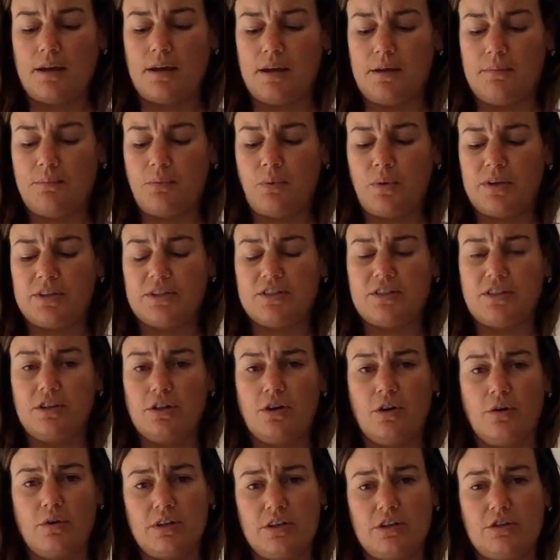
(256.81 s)
Important to
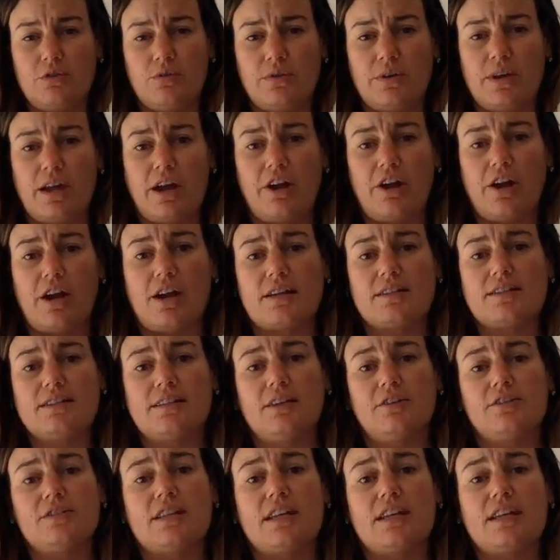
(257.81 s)
note in eukaryotic
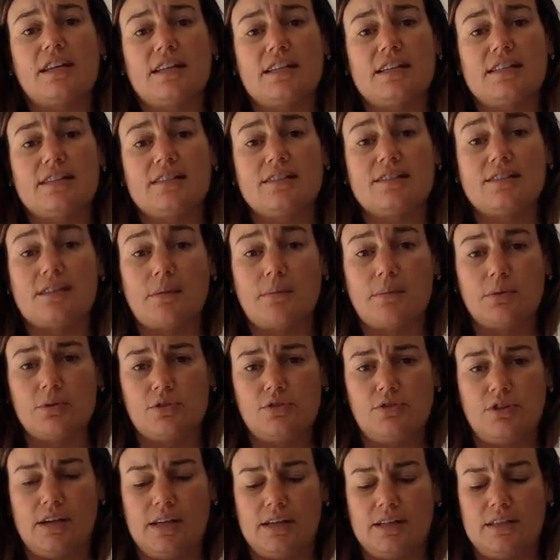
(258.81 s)
cells that it is
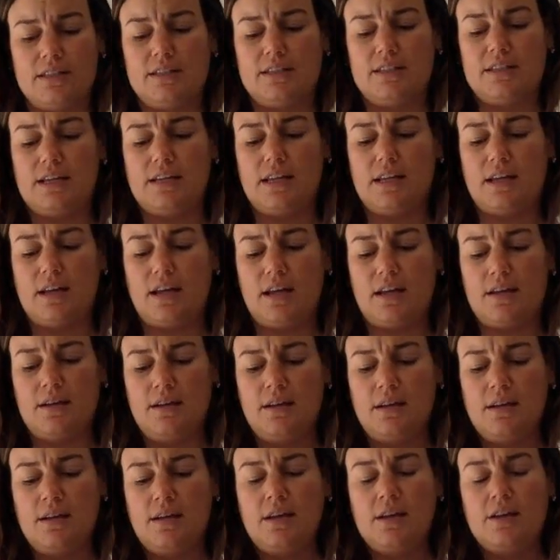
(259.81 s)
double-stranded DNA,
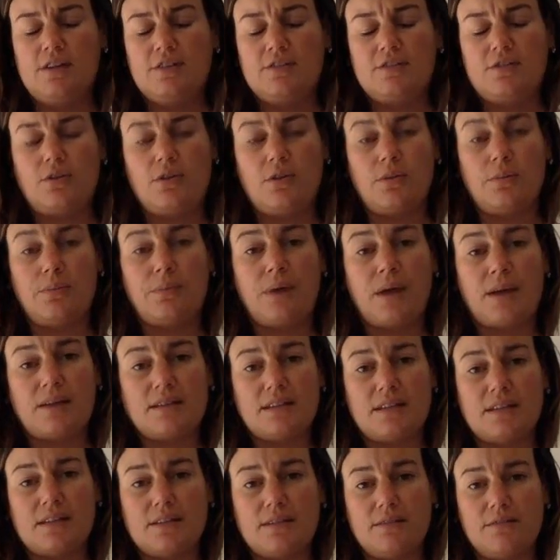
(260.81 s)
so the
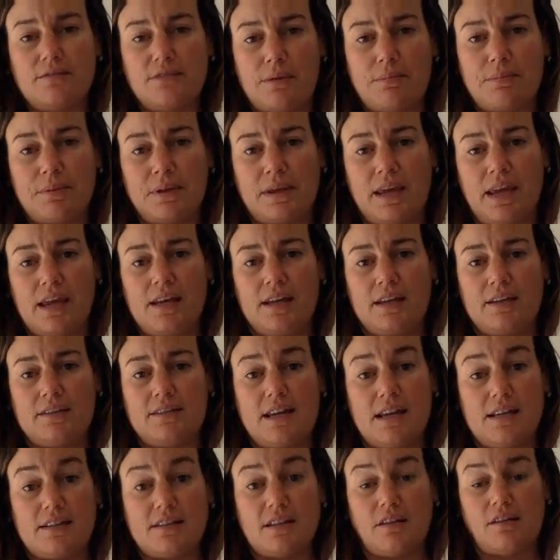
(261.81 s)
process of replicating
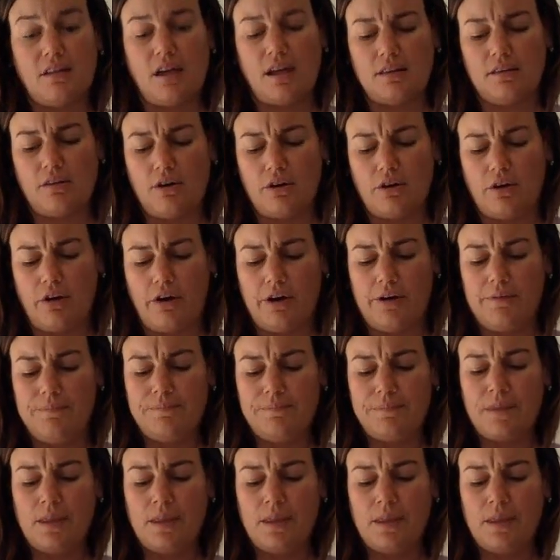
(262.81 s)
takes a lot longer,